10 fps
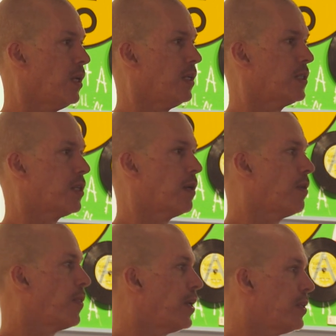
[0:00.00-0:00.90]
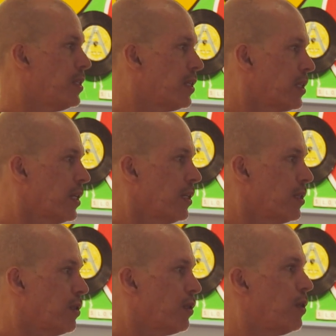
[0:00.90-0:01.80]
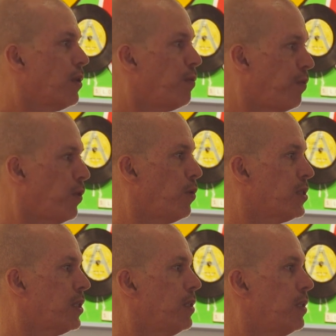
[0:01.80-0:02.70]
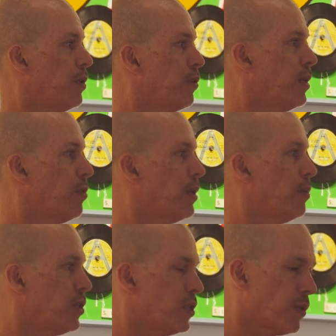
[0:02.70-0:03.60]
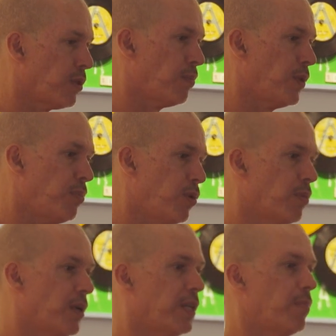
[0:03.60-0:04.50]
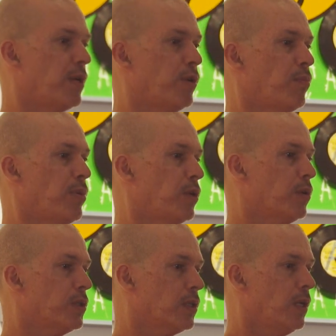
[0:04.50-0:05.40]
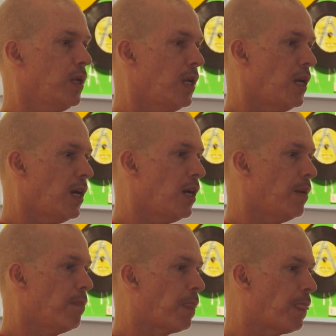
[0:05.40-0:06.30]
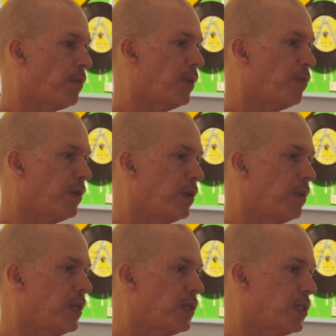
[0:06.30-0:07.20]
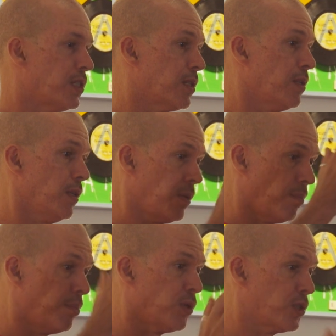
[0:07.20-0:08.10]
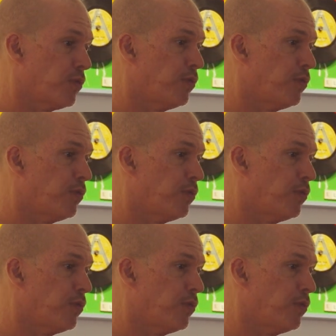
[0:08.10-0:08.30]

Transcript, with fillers: And so that dictates this kind of forms that you can create with it, which is why the, the Pukumani burial poles um, are, are, very much just like you know, blocks of